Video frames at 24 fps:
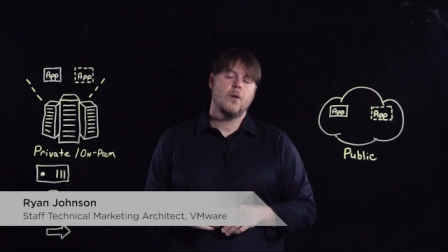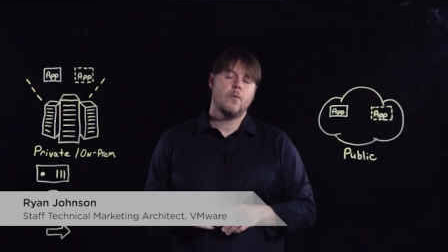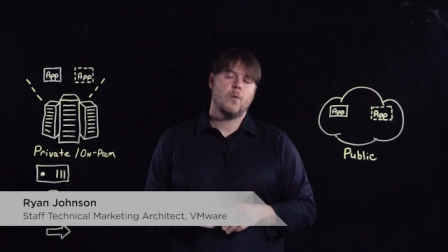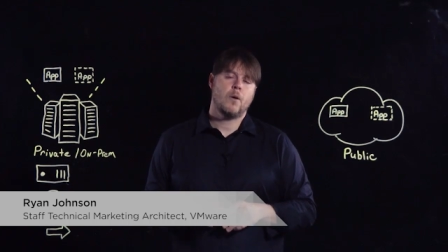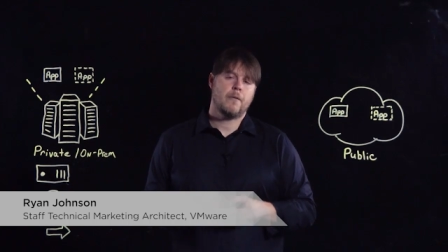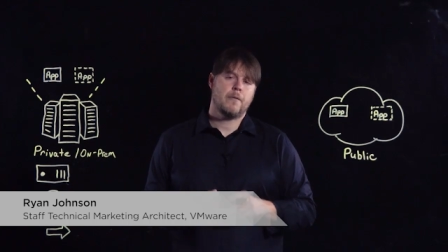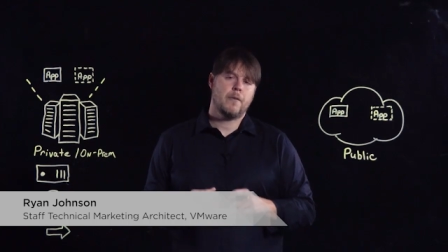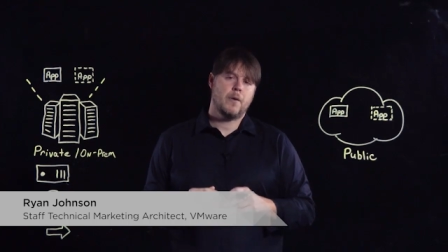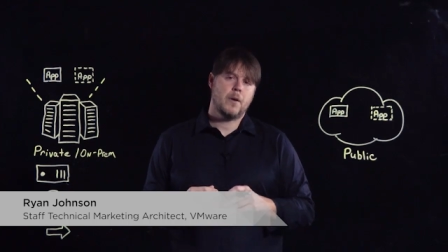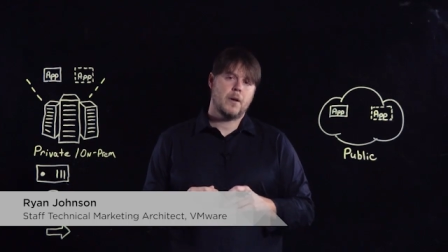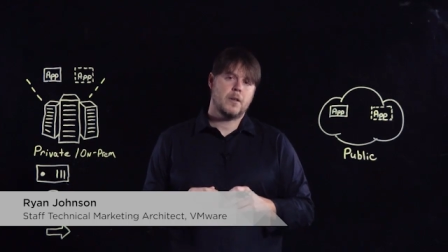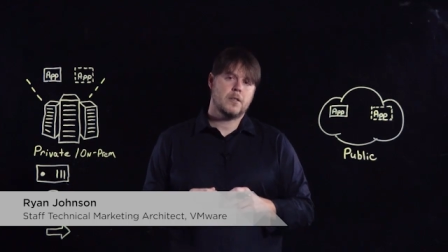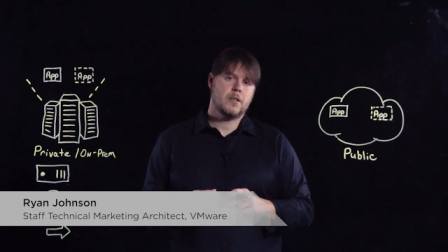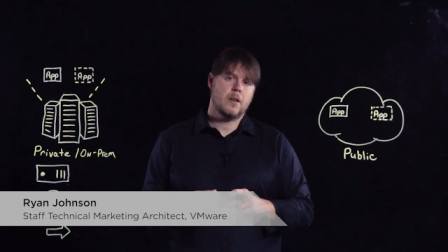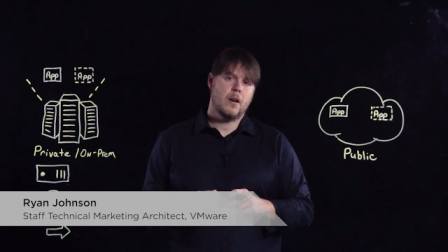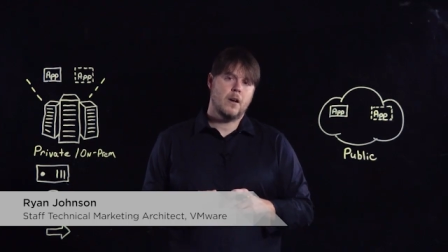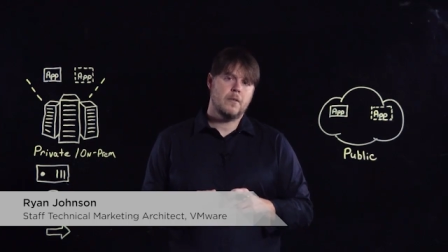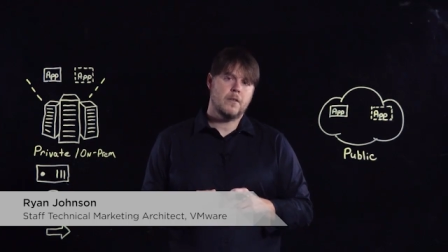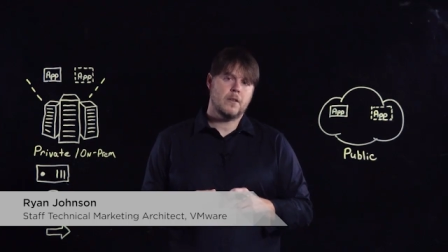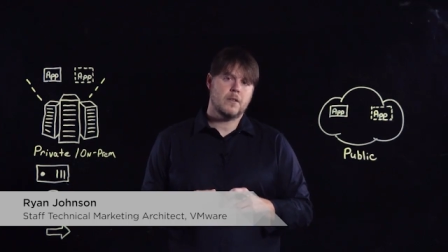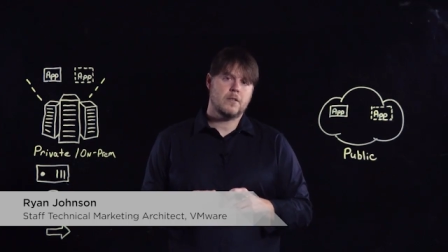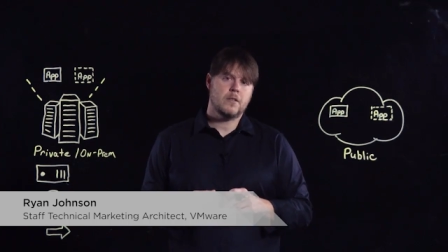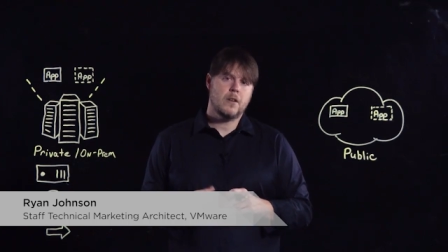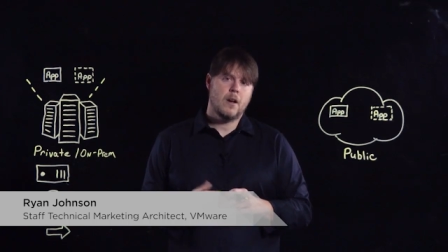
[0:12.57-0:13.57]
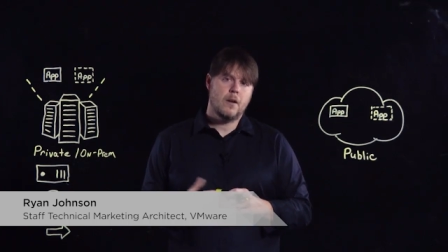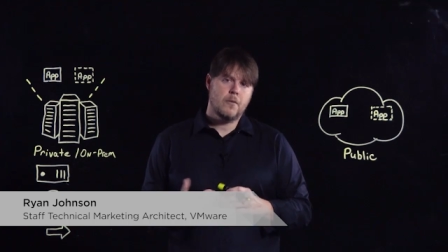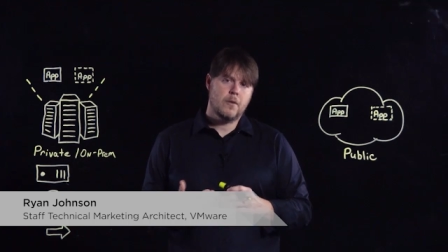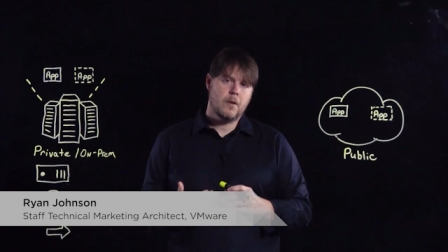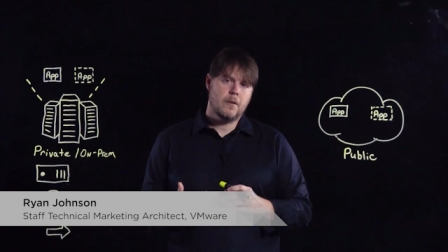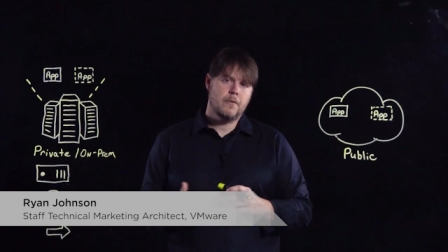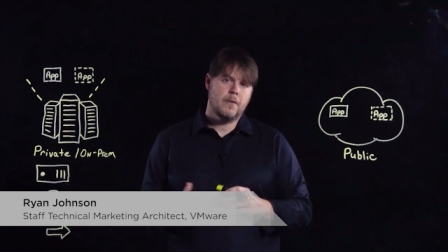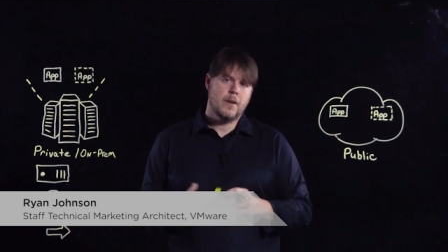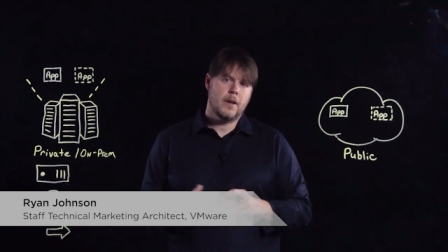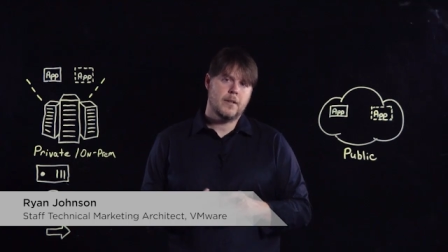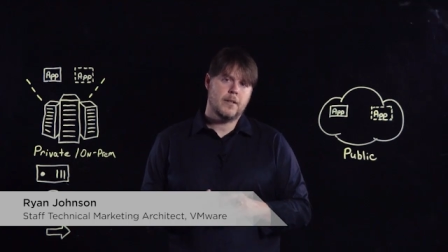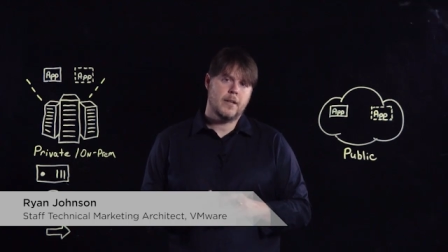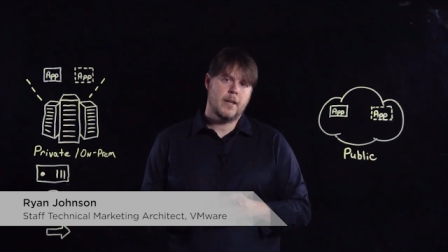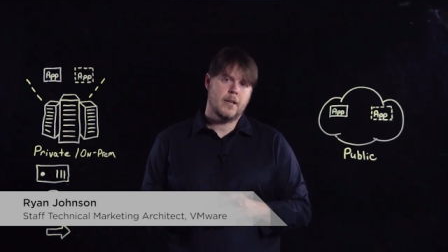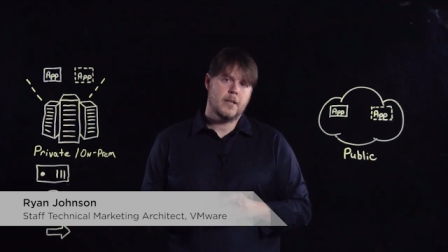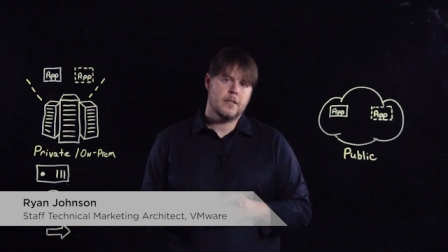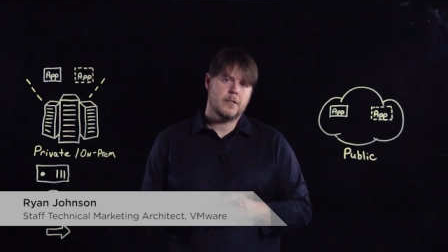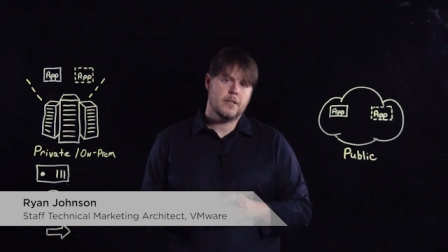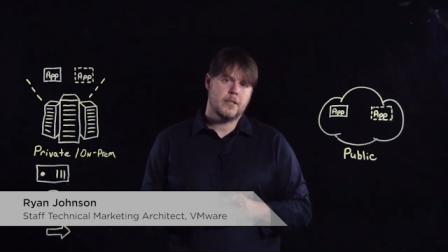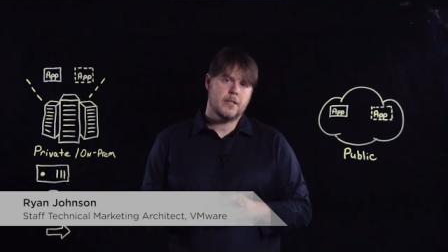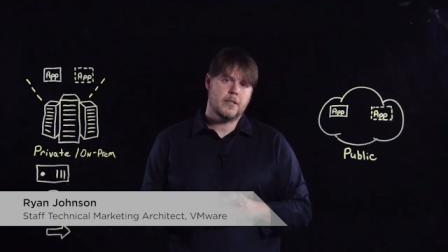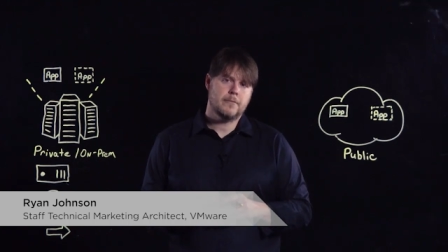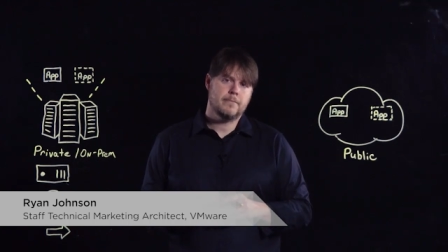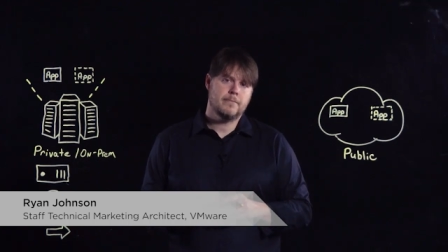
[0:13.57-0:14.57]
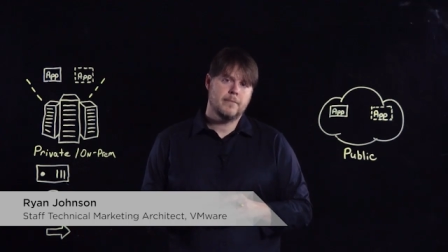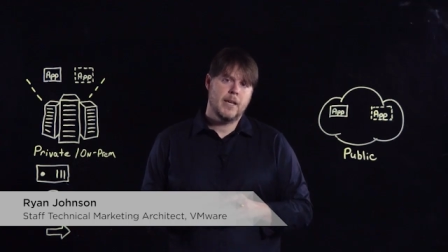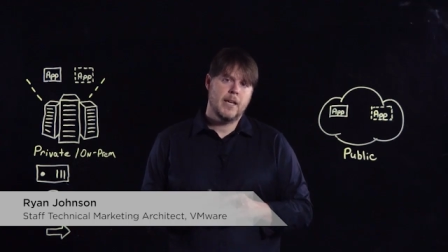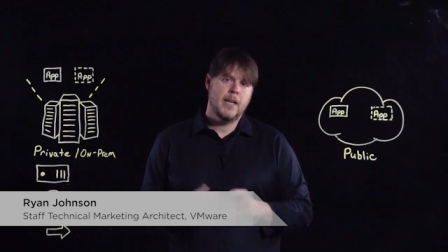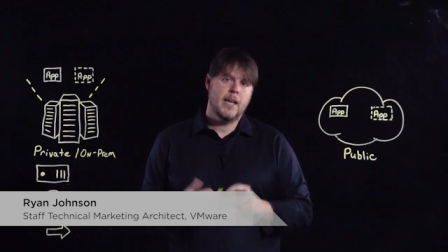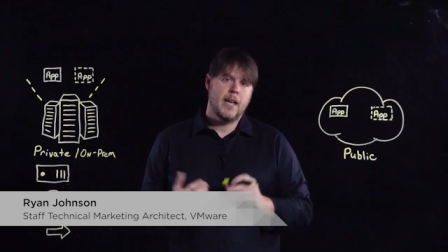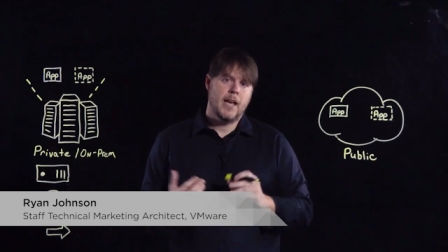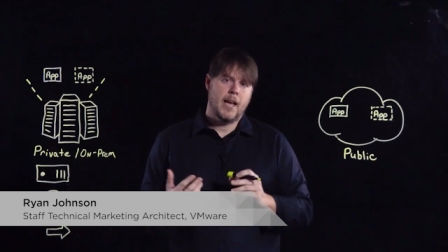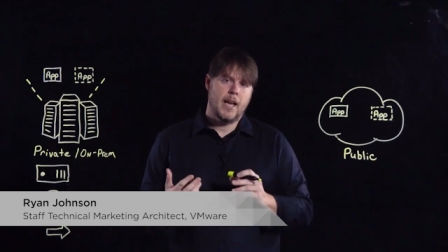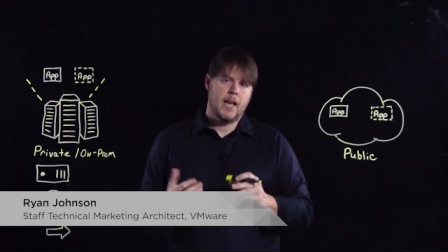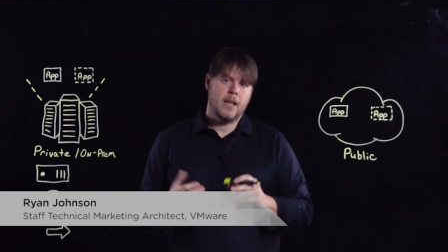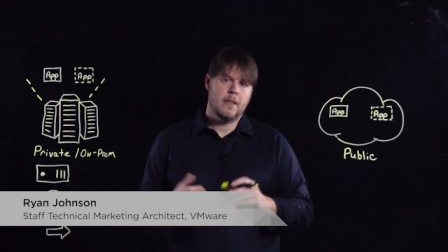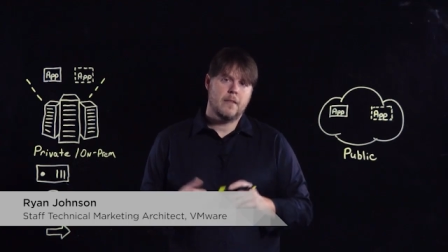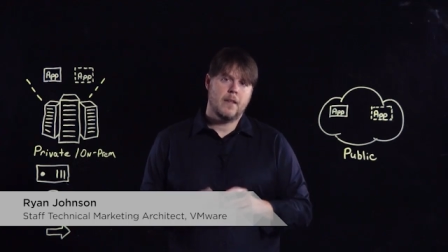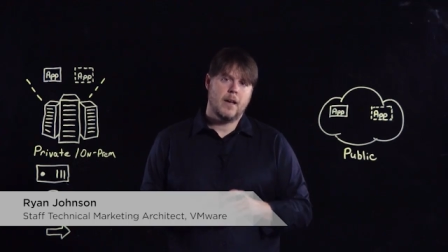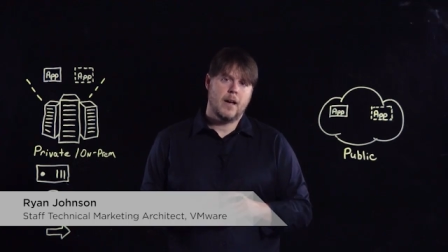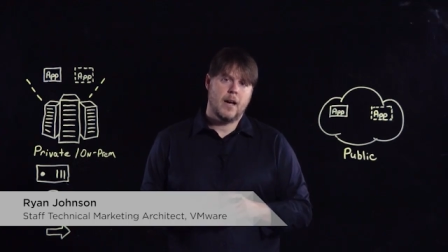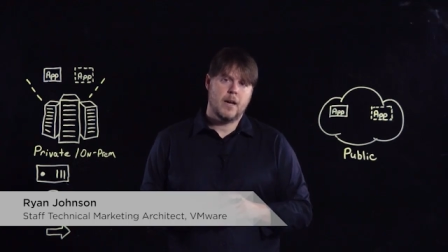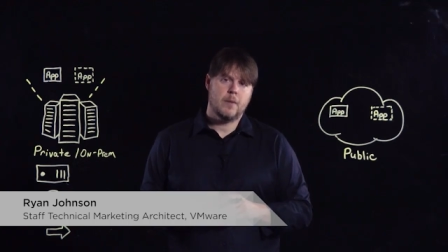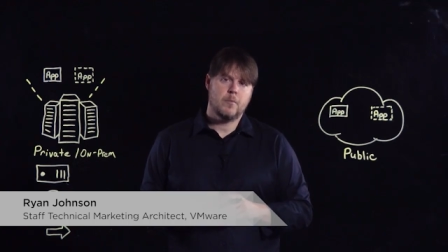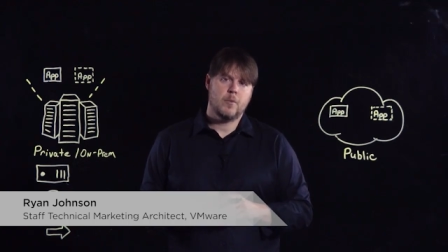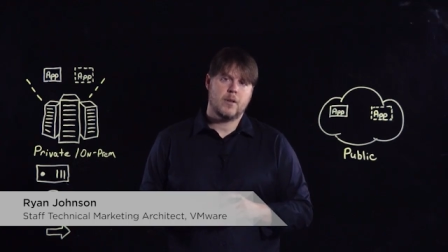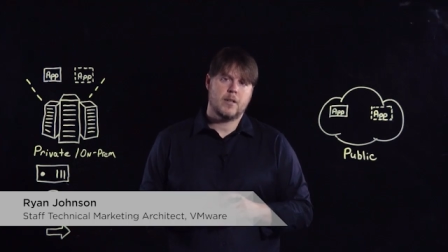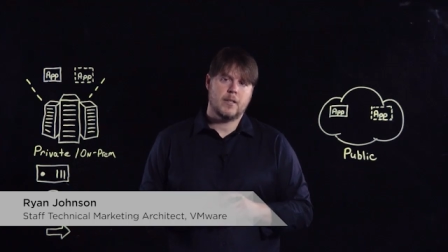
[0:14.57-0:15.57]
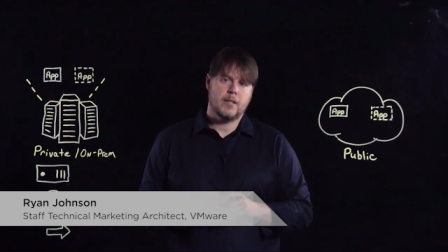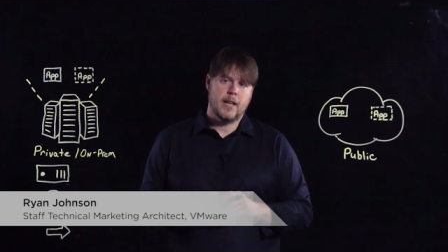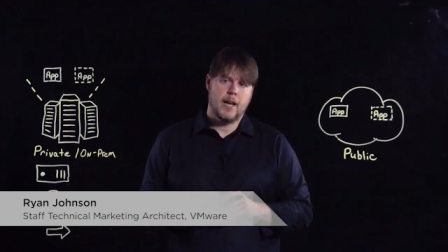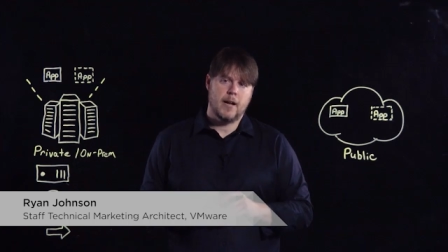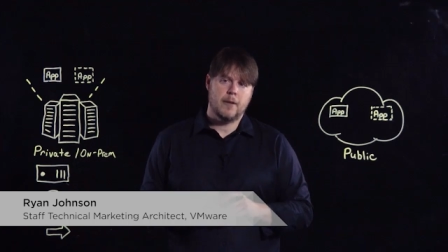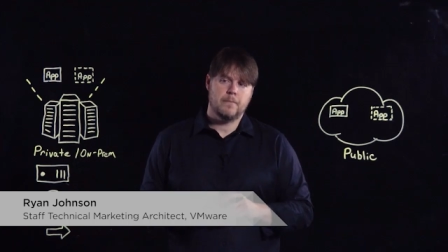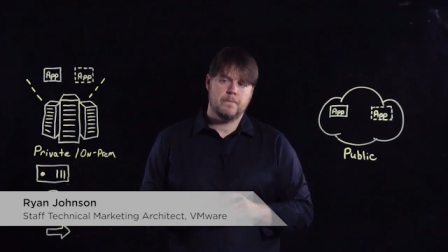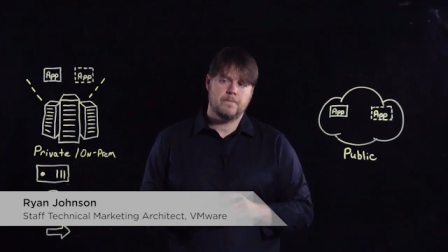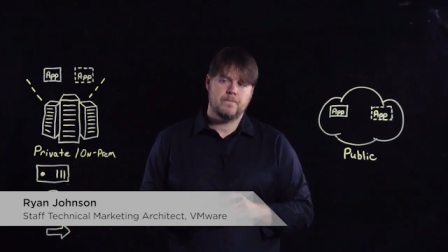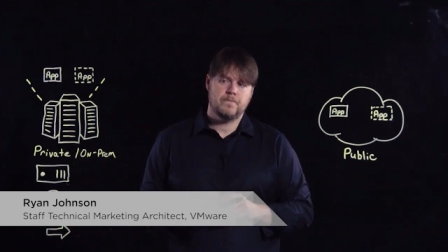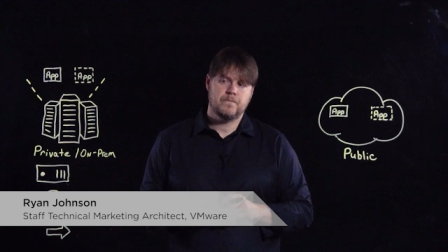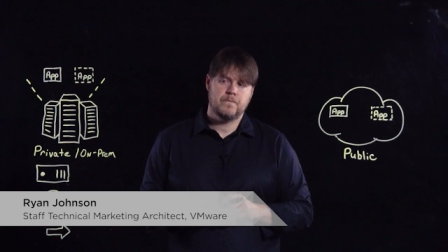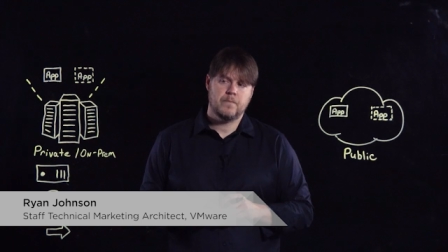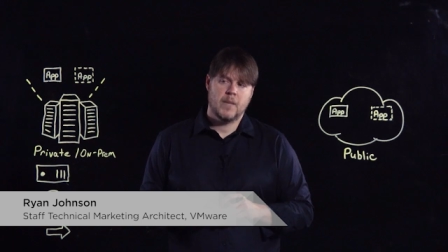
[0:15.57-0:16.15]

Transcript: where I focus on the software-defined data center and the hybrid cloud.